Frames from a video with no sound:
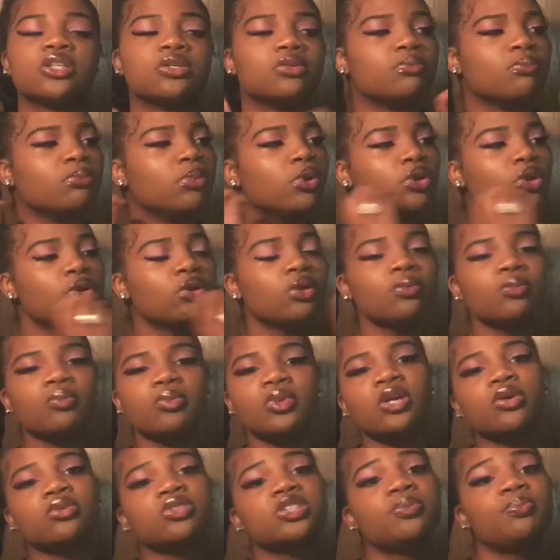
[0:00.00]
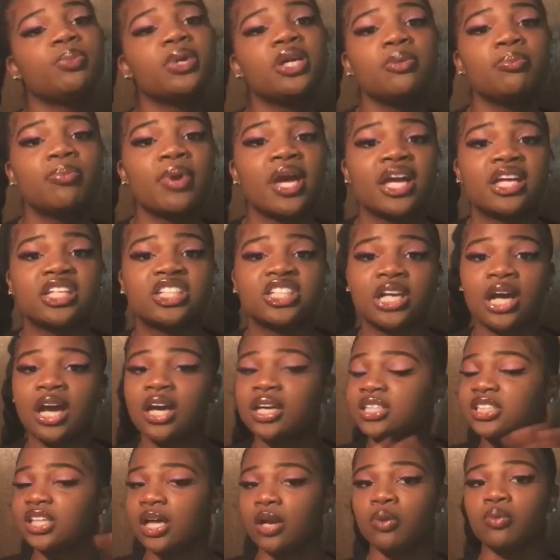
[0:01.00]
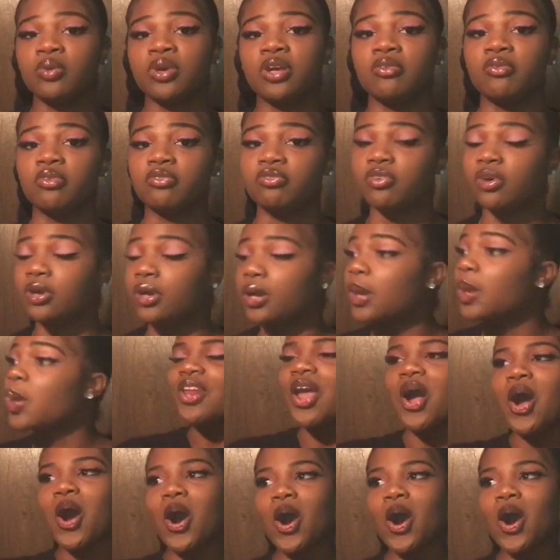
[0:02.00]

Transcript: So we're gonna speed past y'all because I don't give a fuck.